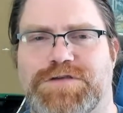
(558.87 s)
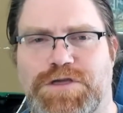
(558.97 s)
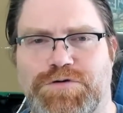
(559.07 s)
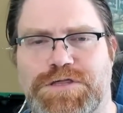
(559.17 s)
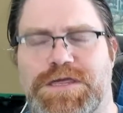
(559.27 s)

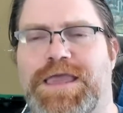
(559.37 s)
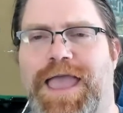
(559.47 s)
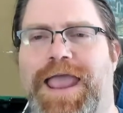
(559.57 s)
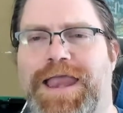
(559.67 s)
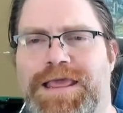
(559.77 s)
Can you see
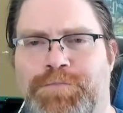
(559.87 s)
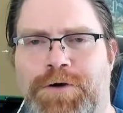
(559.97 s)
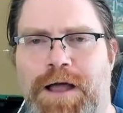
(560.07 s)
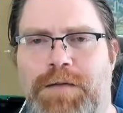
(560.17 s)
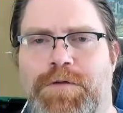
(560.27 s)
any
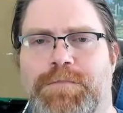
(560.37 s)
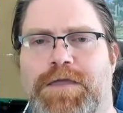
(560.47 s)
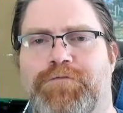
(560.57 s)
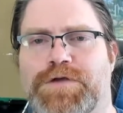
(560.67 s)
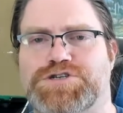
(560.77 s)
problem
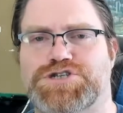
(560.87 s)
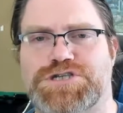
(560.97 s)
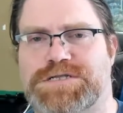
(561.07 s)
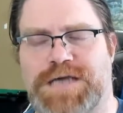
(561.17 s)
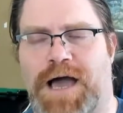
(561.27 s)
if we just
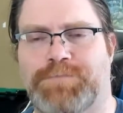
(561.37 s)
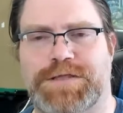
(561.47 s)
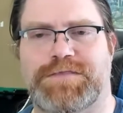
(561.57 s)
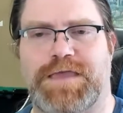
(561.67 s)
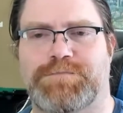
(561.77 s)

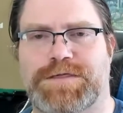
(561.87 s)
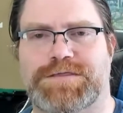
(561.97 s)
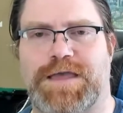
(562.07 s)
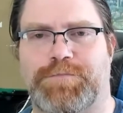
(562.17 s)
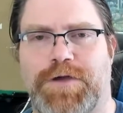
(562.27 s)
adopted the
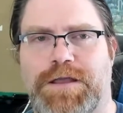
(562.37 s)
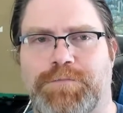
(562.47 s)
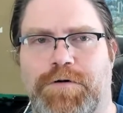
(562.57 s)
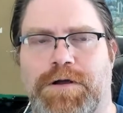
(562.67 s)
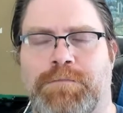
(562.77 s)
MDSAP
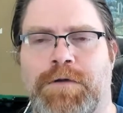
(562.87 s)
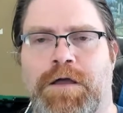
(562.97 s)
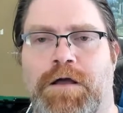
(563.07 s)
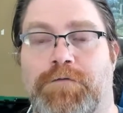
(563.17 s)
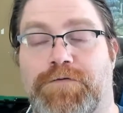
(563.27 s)
grading program
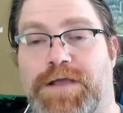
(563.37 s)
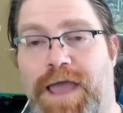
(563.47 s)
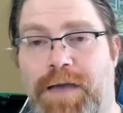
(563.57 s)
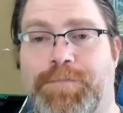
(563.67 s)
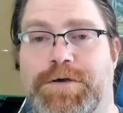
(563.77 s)
for
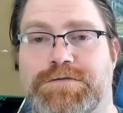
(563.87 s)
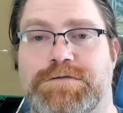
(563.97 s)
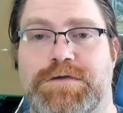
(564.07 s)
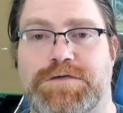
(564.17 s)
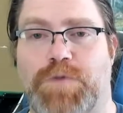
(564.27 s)

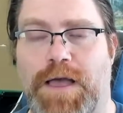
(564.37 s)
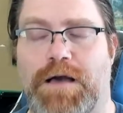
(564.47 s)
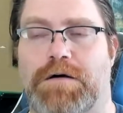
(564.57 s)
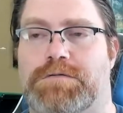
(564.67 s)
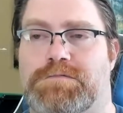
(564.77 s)
CAPAs as
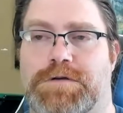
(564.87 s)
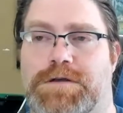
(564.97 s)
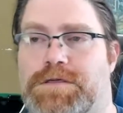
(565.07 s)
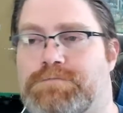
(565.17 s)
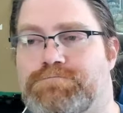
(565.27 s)
well? And
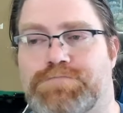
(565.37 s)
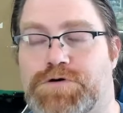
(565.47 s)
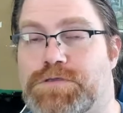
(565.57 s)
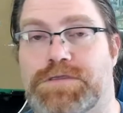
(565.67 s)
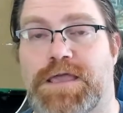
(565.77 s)
he
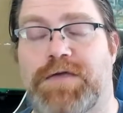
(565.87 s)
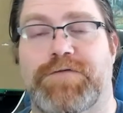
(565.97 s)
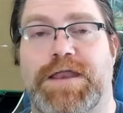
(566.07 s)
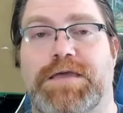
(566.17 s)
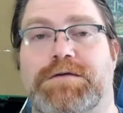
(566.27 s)
couldn't think of
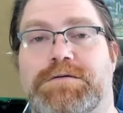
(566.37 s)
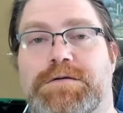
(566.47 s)
any.